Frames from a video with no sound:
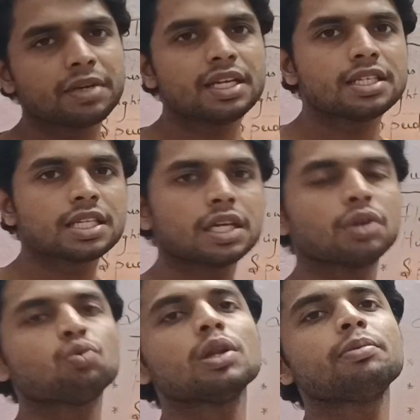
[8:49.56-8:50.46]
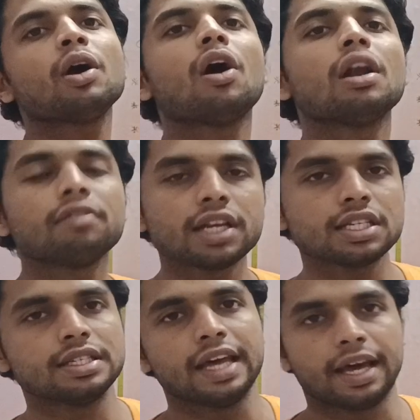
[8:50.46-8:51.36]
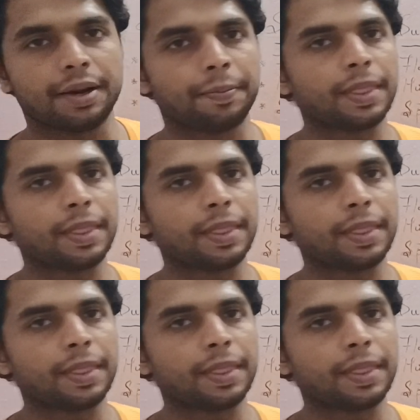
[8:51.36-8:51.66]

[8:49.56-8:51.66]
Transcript: means it will be always there,